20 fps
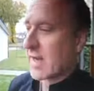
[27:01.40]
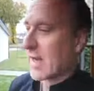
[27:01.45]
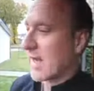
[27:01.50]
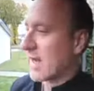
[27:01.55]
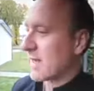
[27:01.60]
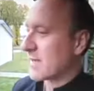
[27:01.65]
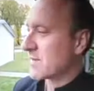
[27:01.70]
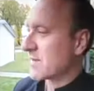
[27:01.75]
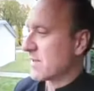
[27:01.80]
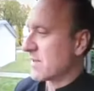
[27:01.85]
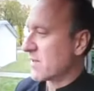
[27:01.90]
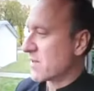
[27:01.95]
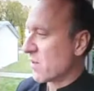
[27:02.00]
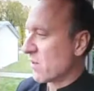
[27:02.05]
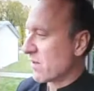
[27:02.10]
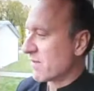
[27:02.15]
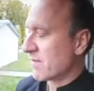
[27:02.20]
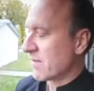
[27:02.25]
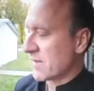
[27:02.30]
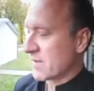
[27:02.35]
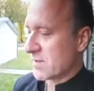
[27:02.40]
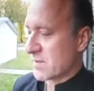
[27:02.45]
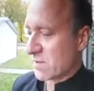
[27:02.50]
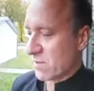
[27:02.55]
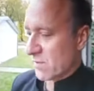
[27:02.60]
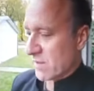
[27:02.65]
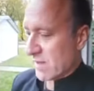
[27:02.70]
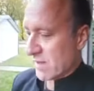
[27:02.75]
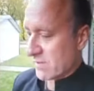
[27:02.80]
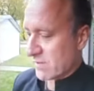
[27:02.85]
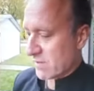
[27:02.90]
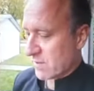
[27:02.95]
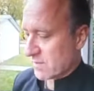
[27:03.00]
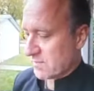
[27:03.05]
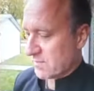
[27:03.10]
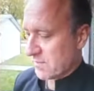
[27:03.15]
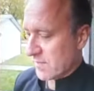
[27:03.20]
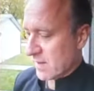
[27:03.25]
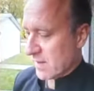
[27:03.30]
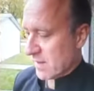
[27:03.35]
I guess, endorphins or whatever.
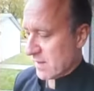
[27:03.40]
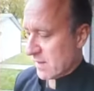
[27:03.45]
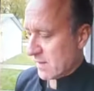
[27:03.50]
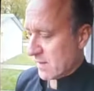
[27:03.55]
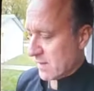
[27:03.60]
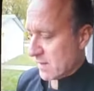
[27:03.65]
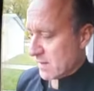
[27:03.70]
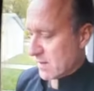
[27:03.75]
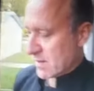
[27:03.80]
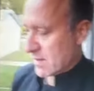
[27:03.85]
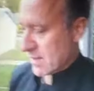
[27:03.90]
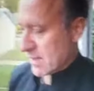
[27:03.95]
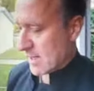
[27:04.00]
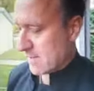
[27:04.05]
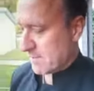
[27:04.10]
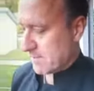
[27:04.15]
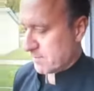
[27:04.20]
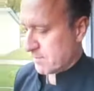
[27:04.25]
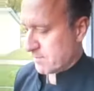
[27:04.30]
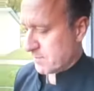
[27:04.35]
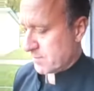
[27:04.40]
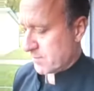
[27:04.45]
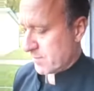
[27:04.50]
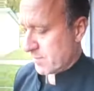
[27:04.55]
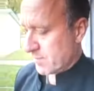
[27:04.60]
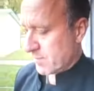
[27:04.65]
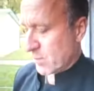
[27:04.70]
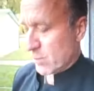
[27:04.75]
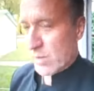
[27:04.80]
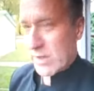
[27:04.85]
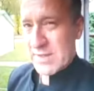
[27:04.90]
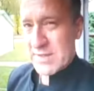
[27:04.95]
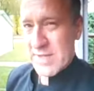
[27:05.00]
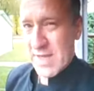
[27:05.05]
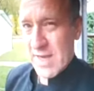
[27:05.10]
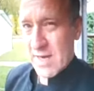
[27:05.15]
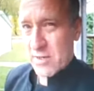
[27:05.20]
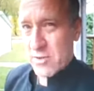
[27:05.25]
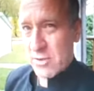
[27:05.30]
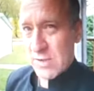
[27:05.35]
Um, but what is
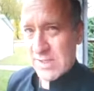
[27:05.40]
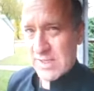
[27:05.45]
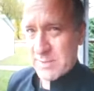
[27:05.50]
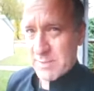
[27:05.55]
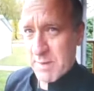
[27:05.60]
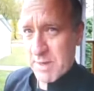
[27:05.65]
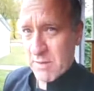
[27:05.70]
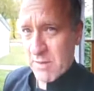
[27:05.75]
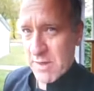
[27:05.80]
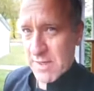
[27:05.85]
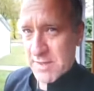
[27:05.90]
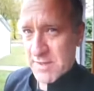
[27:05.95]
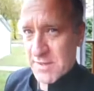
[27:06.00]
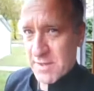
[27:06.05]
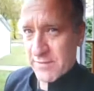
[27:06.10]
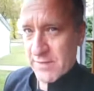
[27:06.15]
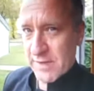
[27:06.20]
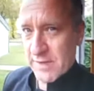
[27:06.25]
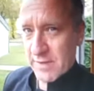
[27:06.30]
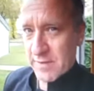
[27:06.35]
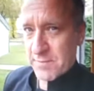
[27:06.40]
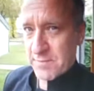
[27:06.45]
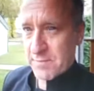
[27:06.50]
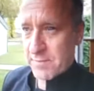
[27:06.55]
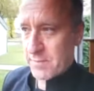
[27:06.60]
the actual experience of it?